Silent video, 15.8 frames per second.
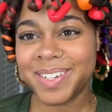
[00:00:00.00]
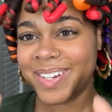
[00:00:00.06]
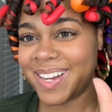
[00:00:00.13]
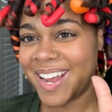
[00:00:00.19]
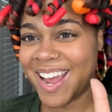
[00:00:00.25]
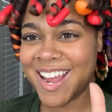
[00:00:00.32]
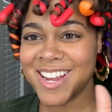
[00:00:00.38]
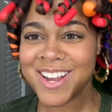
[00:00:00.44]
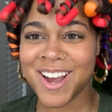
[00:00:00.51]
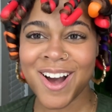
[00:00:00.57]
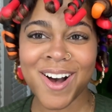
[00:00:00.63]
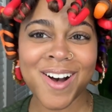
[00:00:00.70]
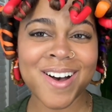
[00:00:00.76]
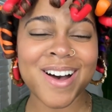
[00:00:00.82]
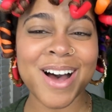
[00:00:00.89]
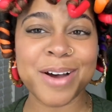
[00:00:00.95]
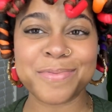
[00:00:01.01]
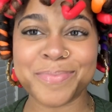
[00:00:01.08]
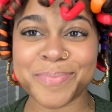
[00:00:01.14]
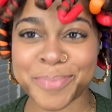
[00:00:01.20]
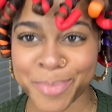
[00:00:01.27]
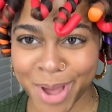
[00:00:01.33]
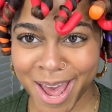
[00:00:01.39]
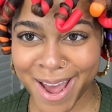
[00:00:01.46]
Hey y'all, I'm
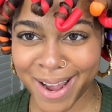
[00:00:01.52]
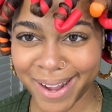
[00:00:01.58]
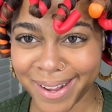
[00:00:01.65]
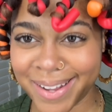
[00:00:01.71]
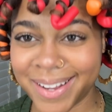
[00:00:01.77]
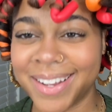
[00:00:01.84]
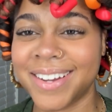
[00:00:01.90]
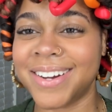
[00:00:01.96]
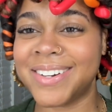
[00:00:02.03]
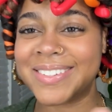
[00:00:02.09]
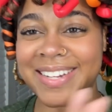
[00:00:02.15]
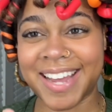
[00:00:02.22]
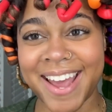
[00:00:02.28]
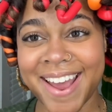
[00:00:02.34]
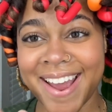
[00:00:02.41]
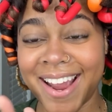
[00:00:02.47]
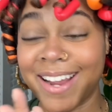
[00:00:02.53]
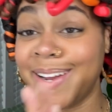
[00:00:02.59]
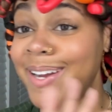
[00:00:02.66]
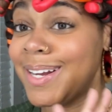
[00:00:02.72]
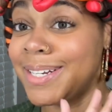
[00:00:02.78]
back, okay?